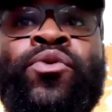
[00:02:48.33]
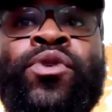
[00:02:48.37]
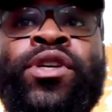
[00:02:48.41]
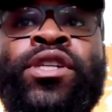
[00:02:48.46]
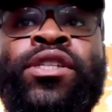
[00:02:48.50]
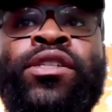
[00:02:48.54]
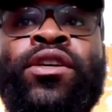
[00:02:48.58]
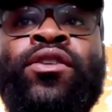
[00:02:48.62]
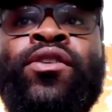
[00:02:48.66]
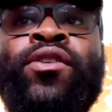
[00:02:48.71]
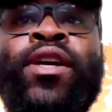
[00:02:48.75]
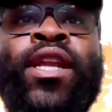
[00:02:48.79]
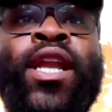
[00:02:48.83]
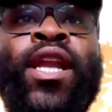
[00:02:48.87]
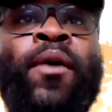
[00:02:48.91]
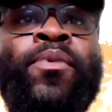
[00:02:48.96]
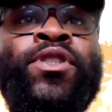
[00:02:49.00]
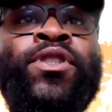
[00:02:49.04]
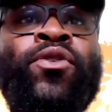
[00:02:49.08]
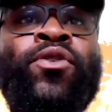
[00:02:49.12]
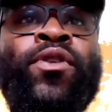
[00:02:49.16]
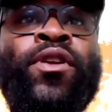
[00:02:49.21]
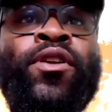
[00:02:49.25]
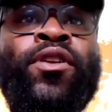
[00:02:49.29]
it, we still get
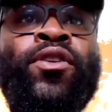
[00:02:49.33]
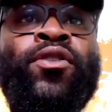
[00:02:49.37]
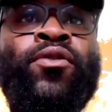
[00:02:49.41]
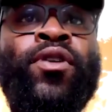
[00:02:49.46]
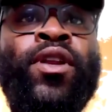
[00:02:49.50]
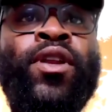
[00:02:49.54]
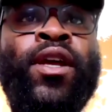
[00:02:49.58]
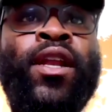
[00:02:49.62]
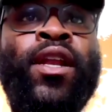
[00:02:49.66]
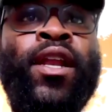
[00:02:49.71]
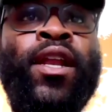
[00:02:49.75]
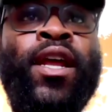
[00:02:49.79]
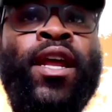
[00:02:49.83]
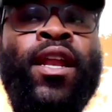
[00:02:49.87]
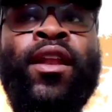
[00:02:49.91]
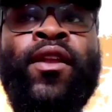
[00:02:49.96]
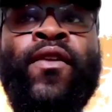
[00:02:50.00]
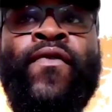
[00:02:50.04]
opportunity to do it and